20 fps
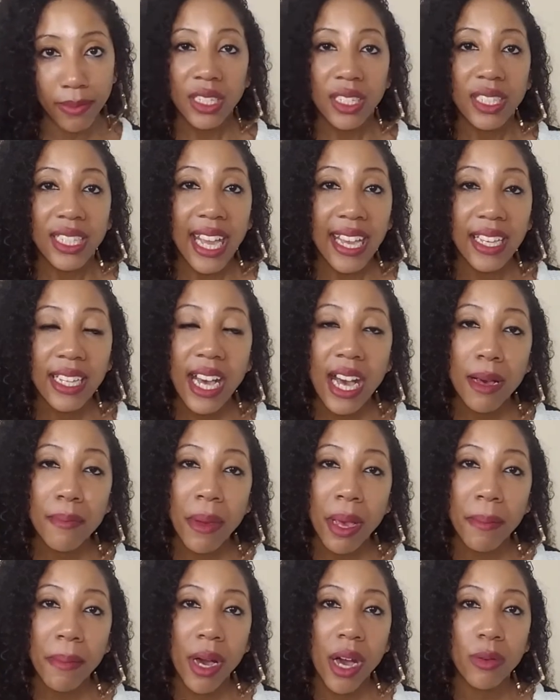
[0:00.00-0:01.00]
Thank God my
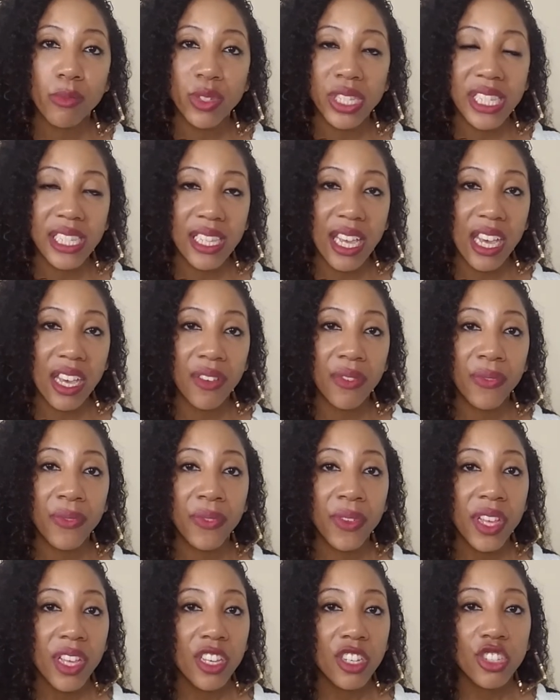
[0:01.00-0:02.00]
mom was safe.
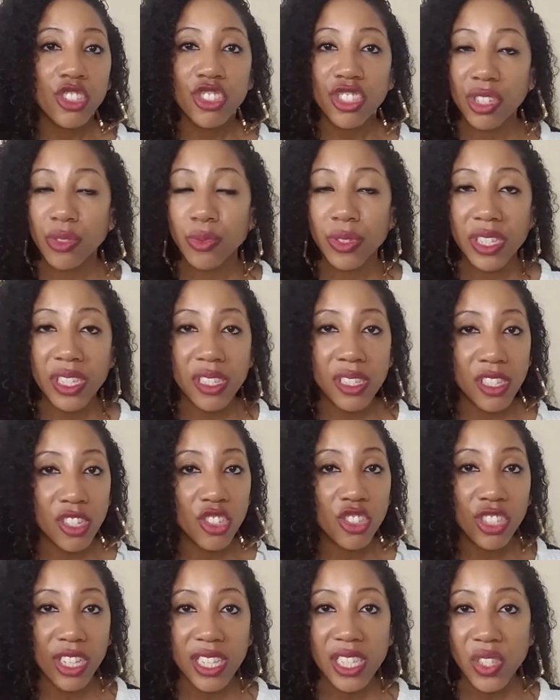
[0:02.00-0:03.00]
She was
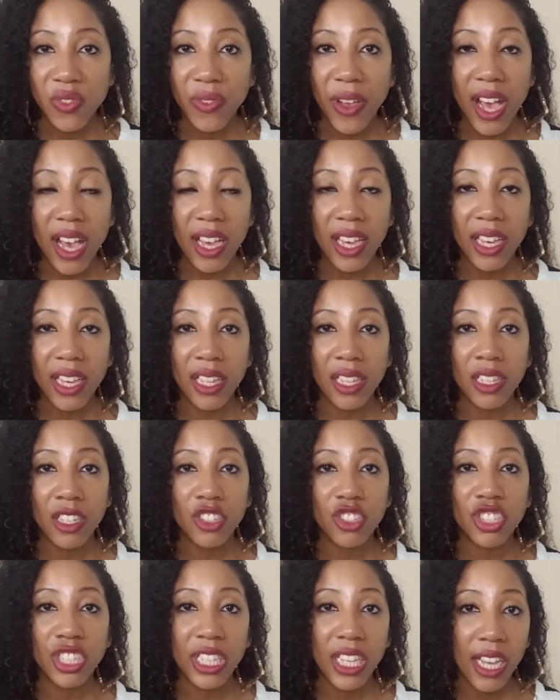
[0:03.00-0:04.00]
just fine.
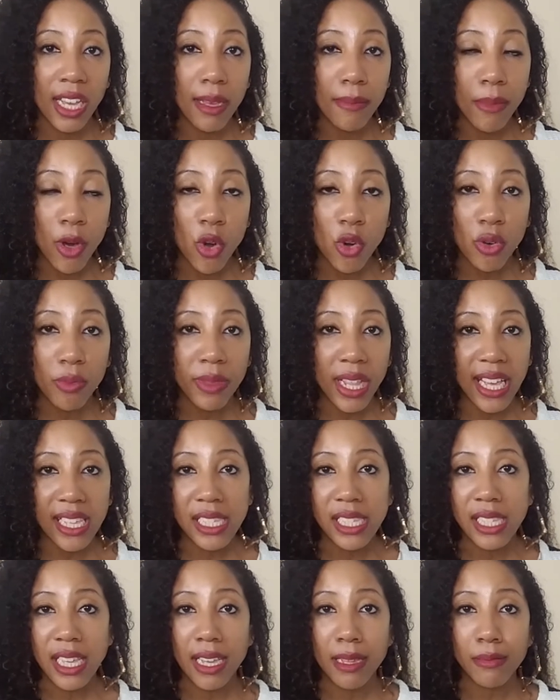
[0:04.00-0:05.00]
She came home that
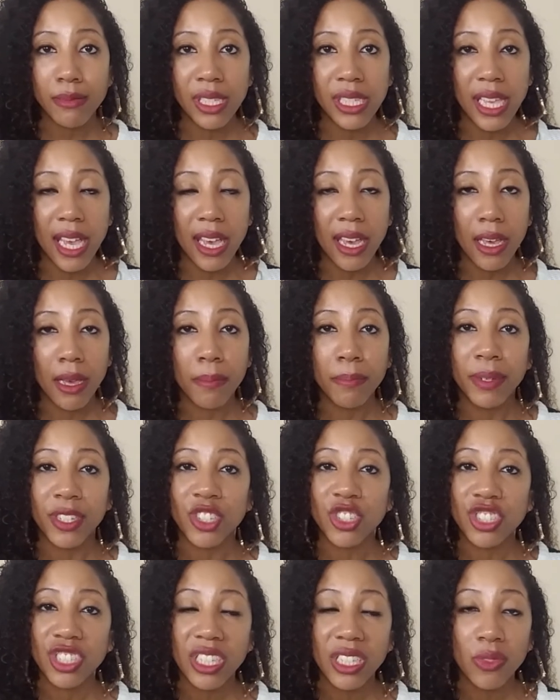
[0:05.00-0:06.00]
same day, but
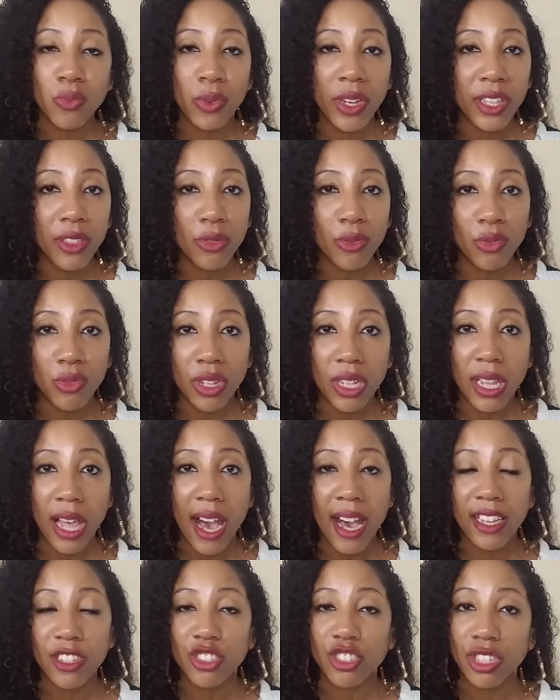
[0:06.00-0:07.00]
she went through a
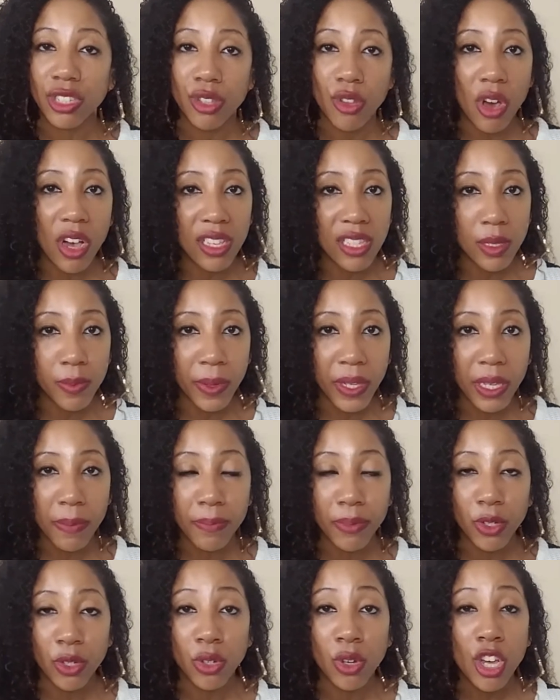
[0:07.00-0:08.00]
lot. She lost
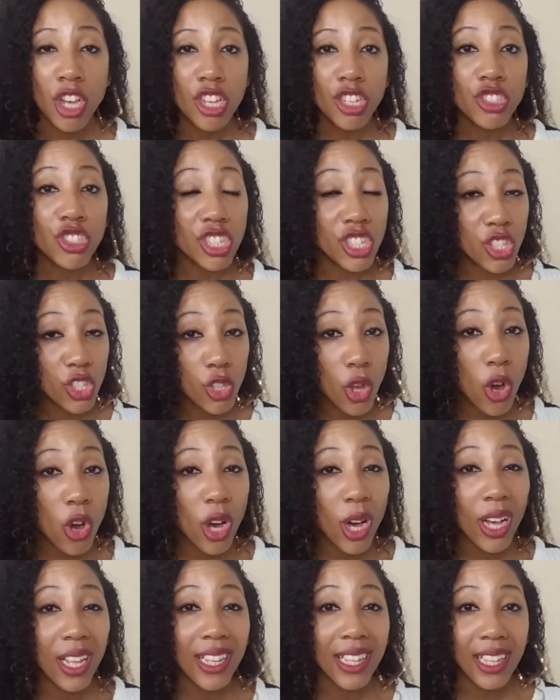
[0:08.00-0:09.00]
people. She
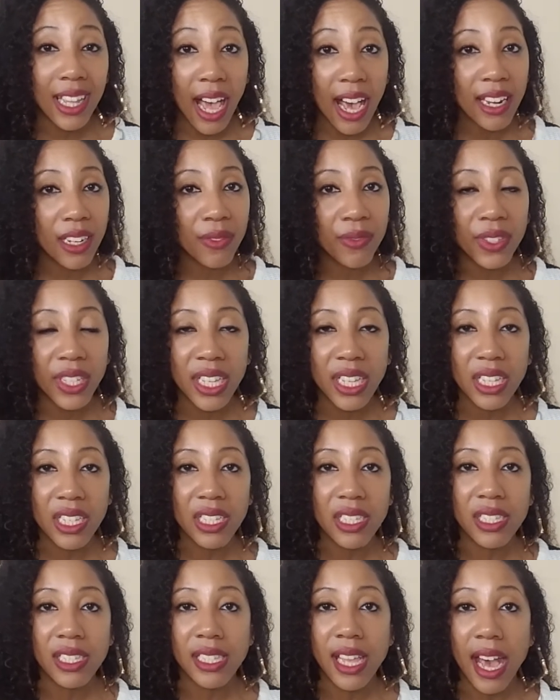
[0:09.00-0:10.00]
saw a lot of
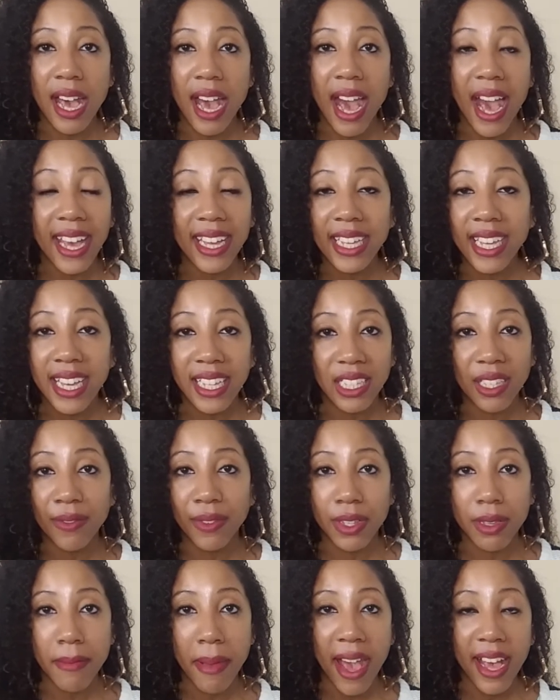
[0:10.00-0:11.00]
things that I can't even
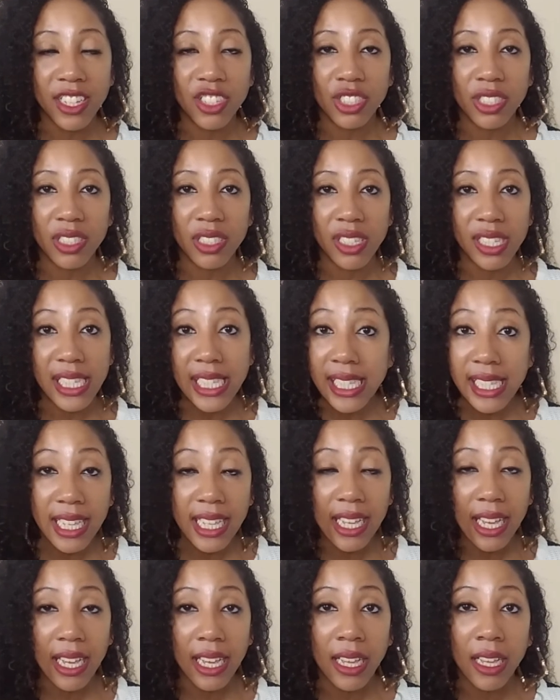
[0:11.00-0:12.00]
imagine
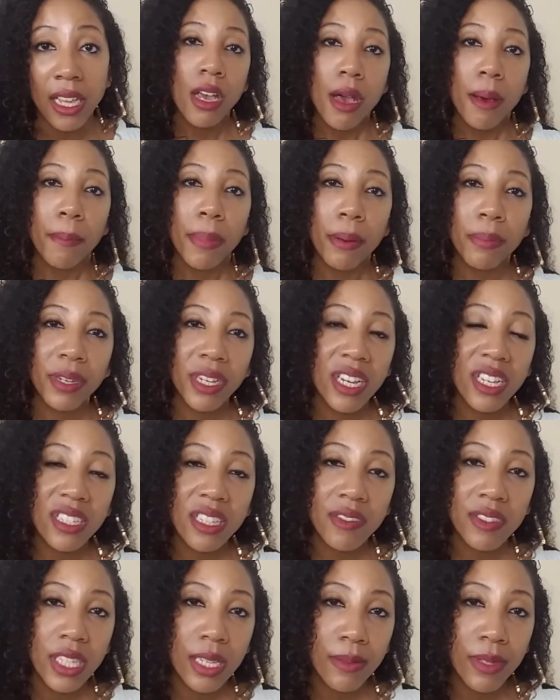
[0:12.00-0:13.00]
seeing. But because
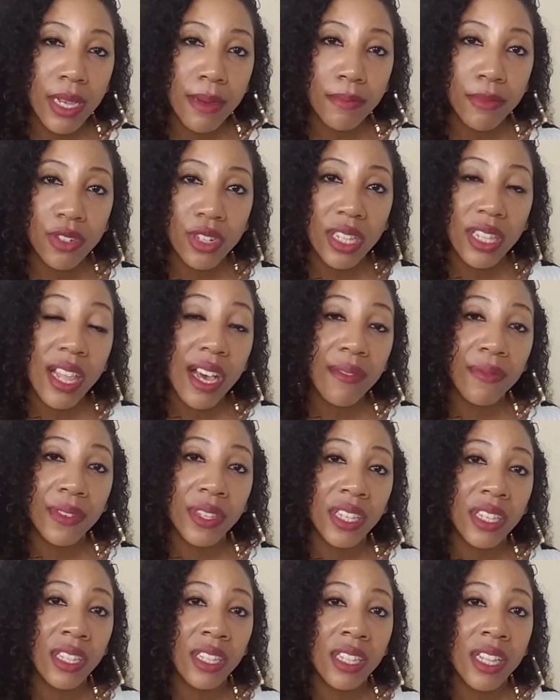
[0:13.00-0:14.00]
of September
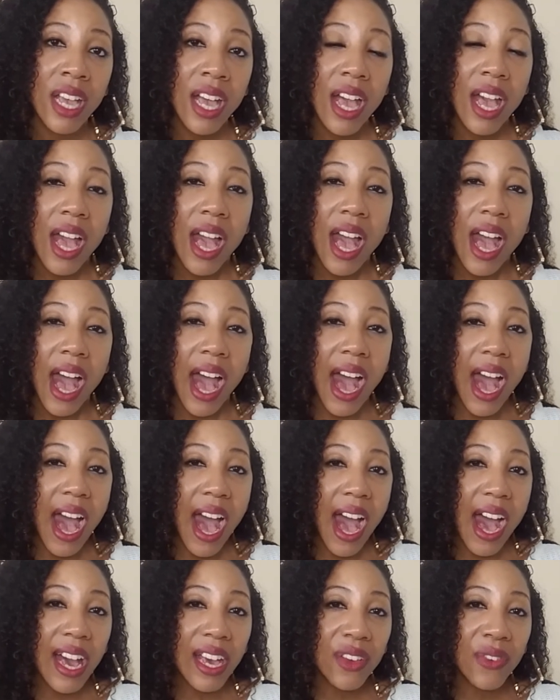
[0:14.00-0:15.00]
eleventh,
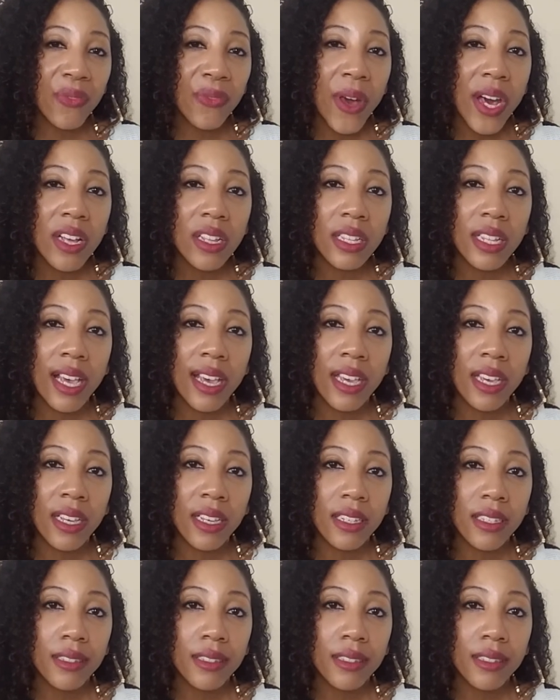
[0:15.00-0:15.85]
I felt like